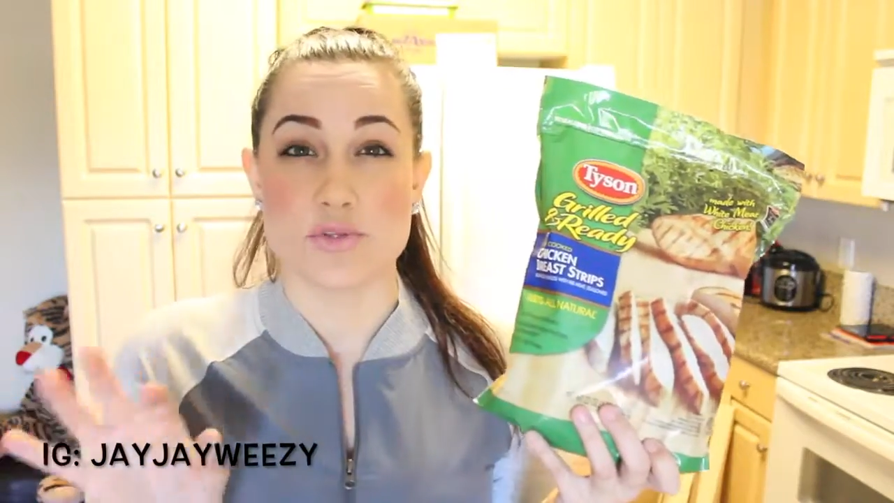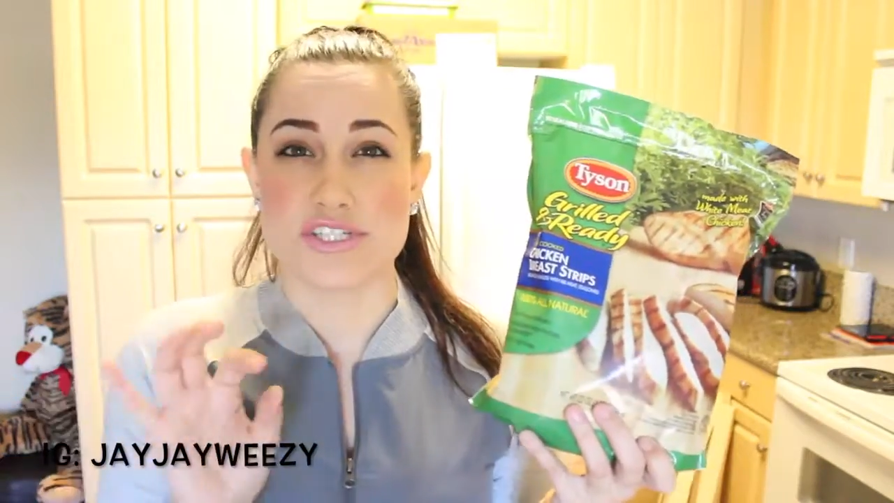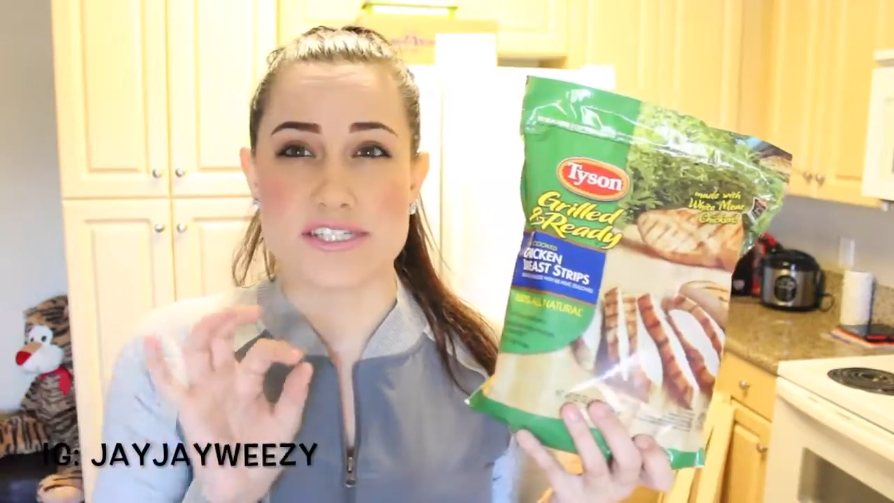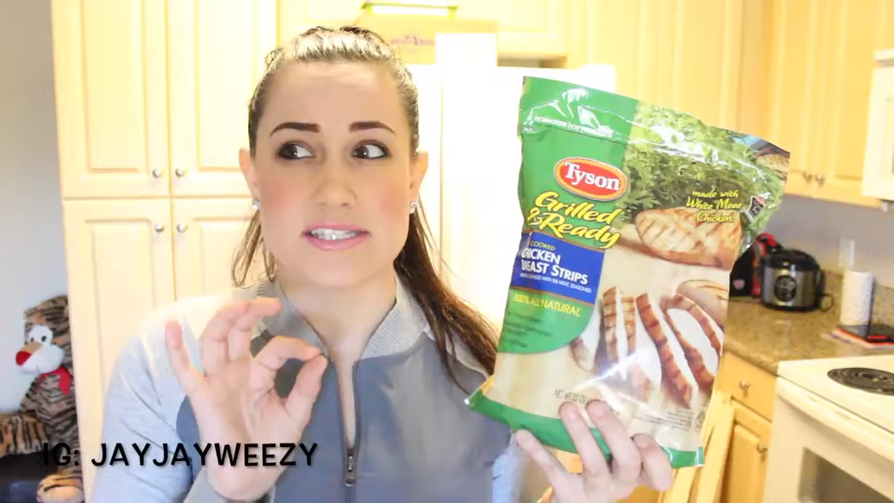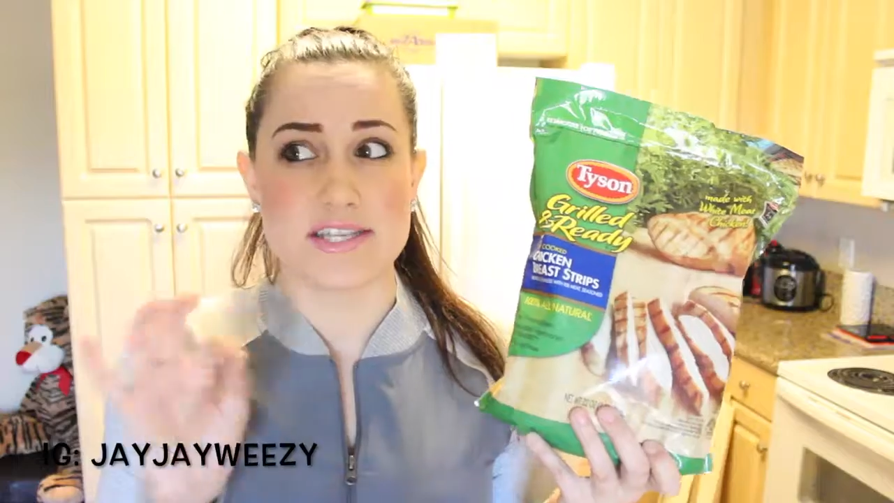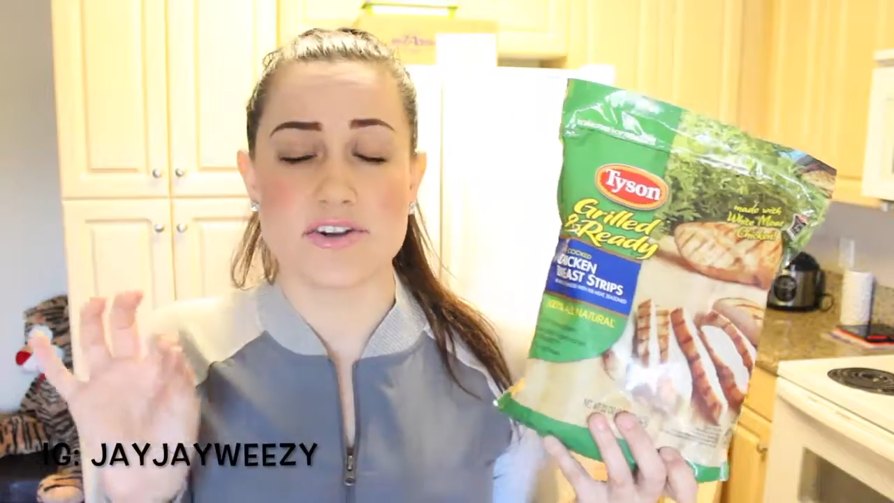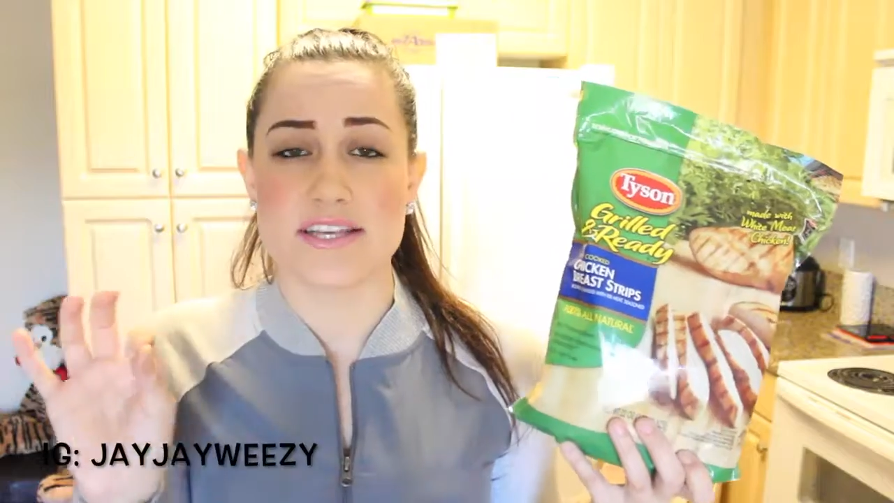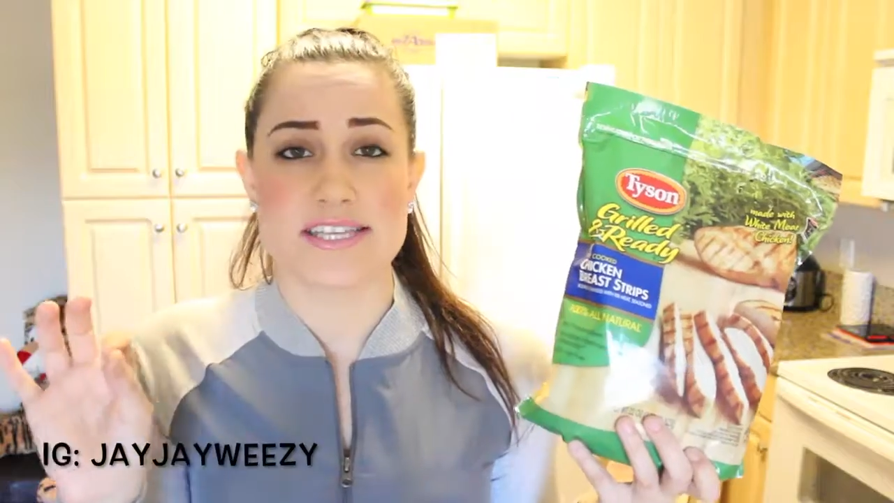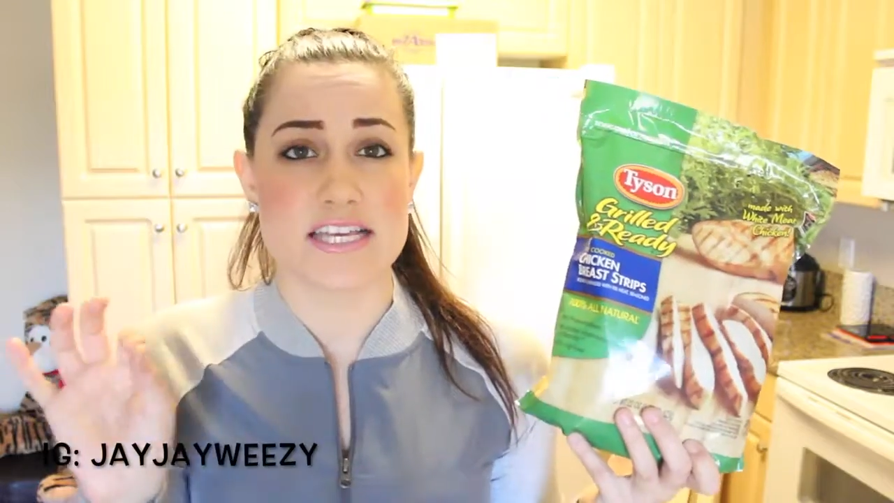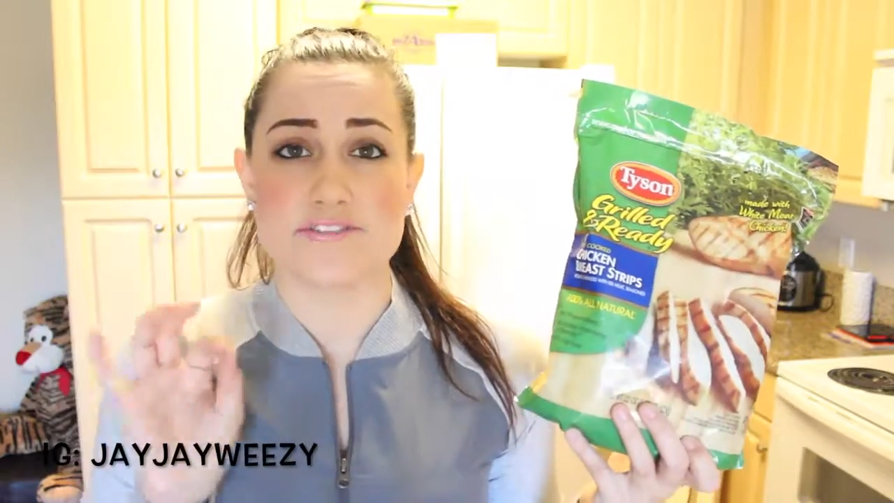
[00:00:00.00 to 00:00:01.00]
which is
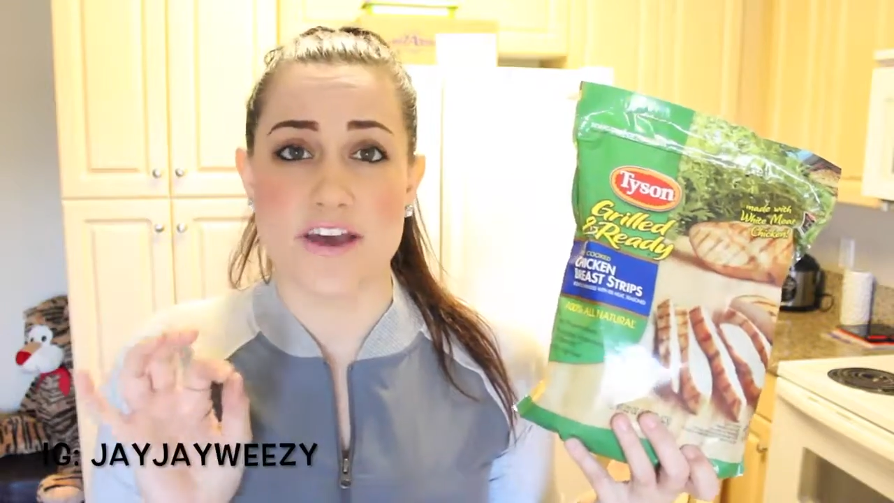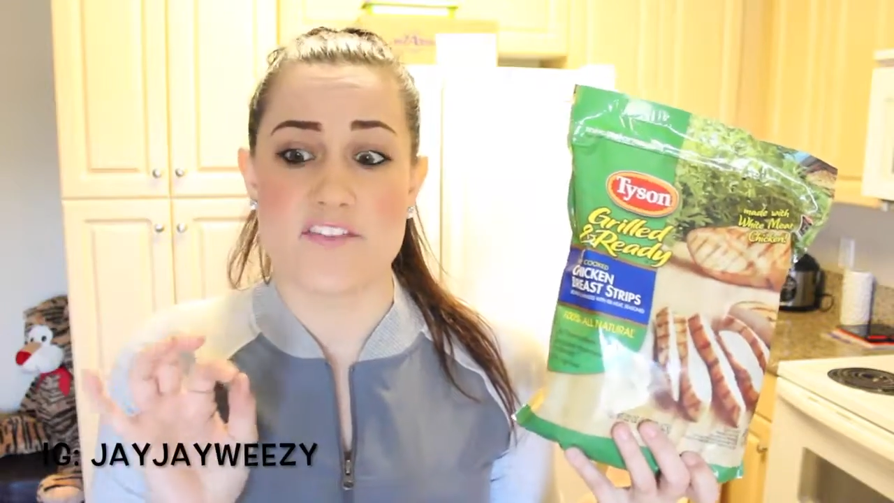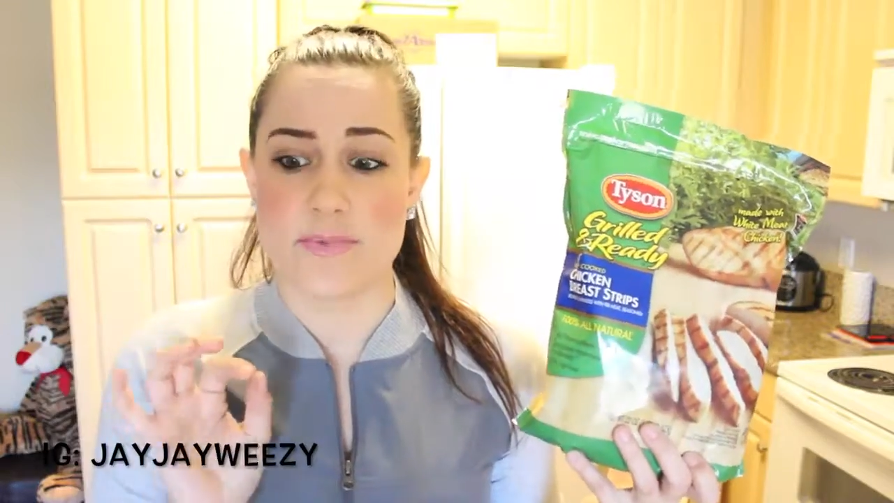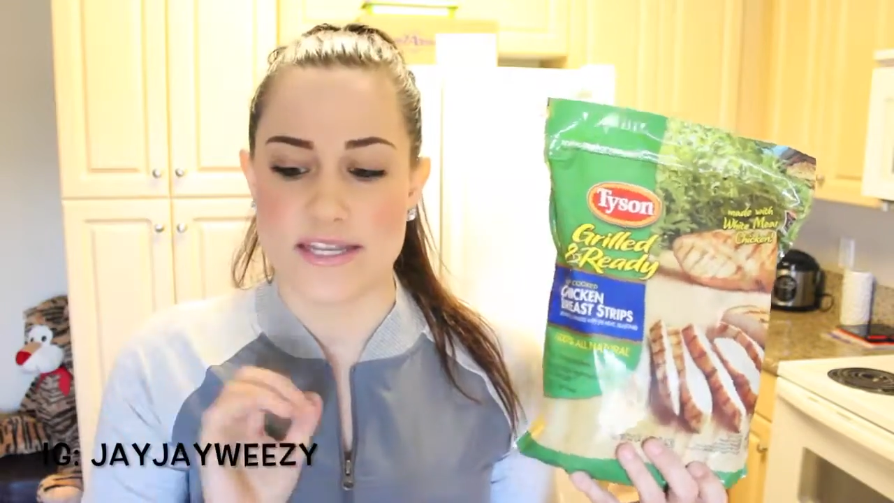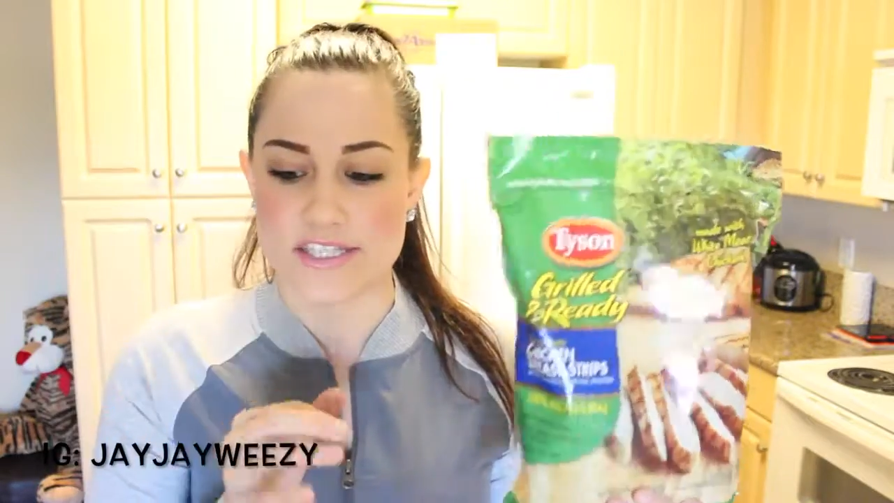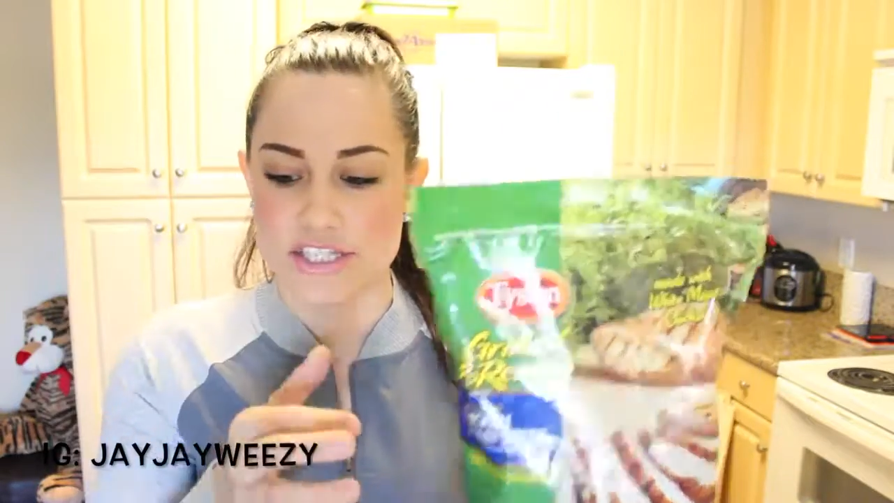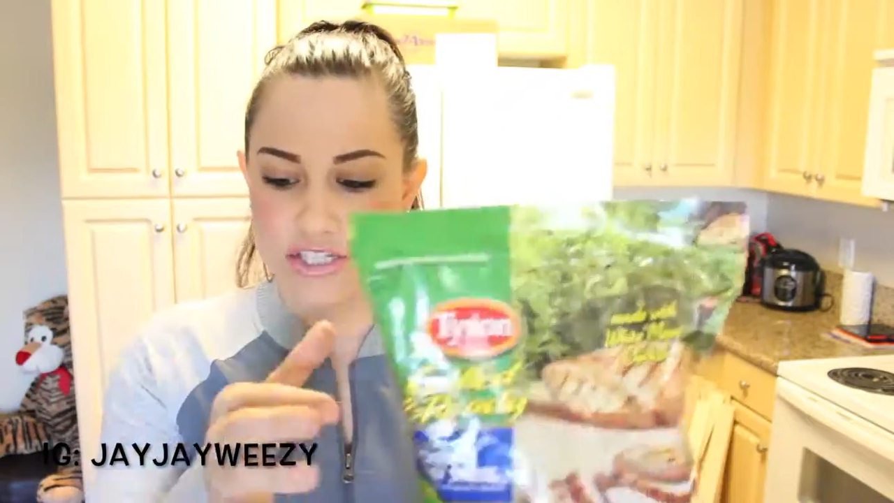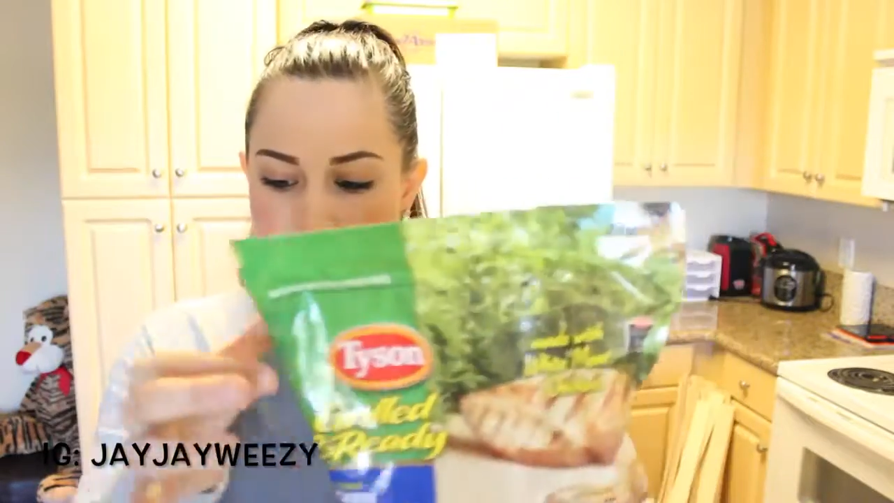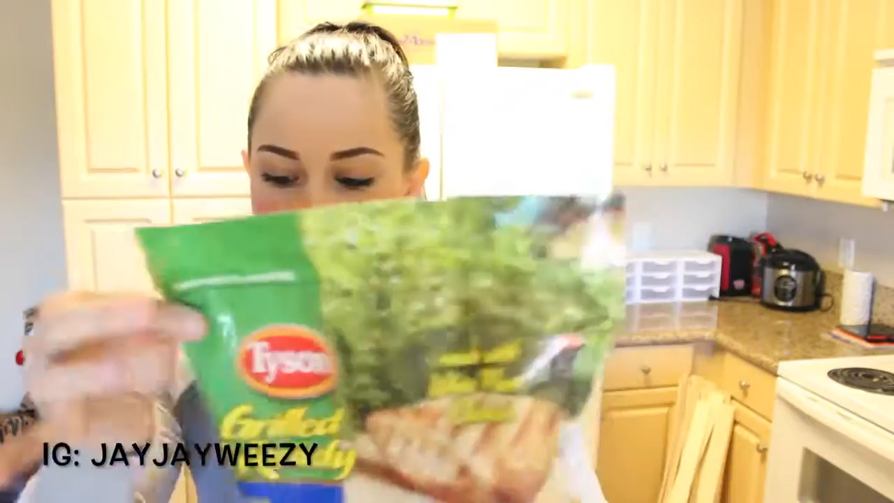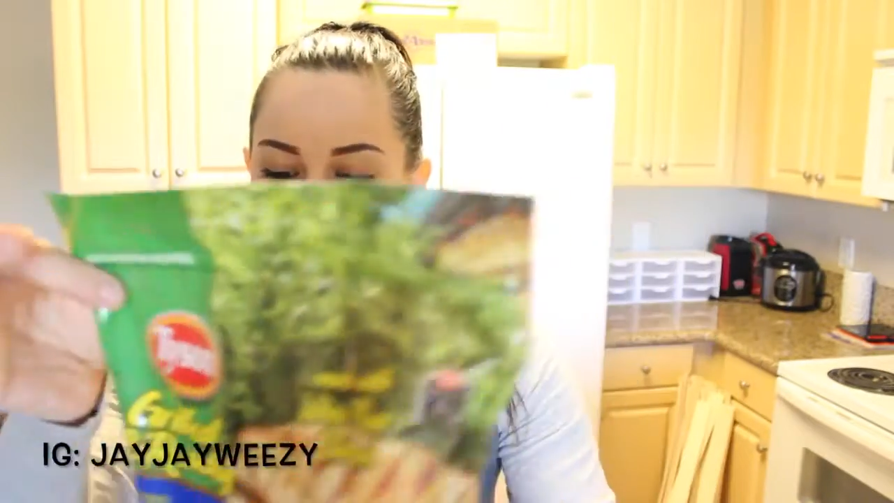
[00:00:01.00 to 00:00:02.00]
literally takes 5 minutes to
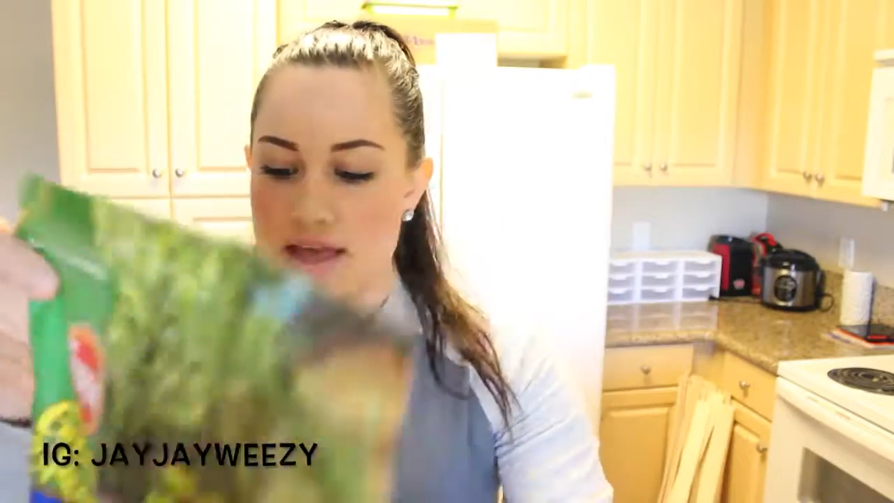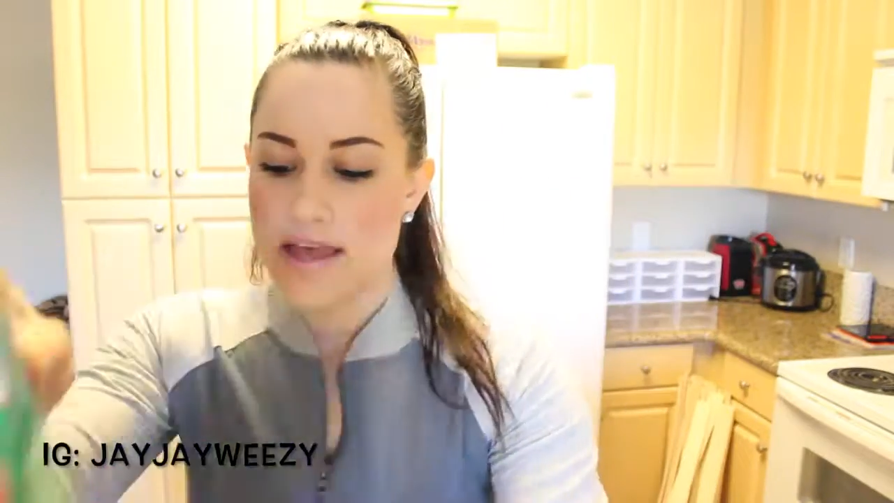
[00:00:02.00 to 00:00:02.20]
do.